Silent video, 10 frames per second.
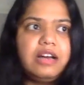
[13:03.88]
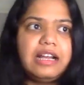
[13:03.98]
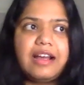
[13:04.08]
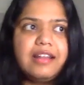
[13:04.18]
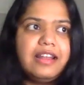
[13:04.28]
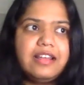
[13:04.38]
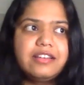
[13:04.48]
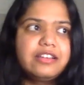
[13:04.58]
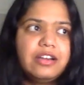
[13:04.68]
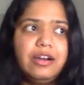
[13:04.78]
I can't let
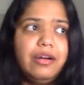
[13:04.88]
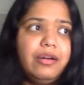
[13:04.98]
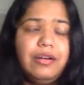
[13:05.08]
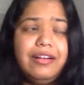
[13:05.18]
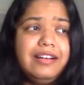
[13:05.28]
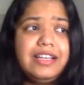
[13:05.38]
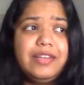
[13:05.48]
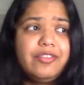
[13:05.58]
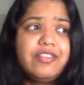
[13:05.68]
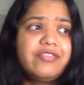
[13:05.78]
it go,
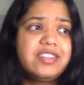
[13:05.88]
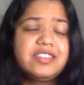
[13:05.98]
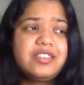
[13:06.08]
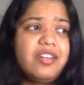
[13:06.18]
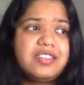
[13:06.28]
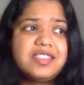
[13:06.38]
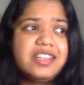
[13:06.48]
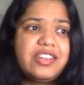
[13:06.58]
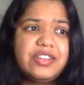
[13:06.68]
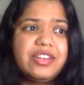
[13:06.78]
even if it's
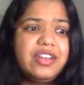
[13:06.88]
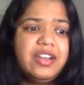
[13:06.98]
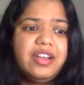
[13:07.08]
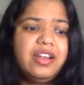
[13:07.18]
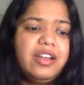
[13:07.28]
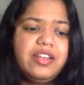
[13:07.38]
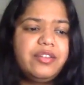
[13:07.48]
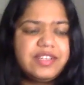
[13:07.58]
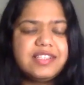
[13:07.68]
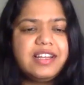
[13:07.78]
toxic.
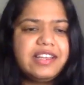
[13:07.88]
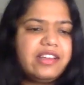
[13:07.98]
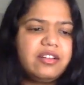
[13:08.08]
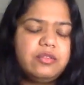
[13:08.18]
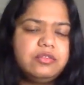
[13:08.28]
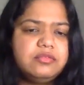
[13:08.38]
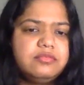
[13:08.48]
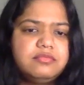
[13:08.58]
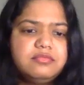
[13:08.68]
You're just like, yeah, cool.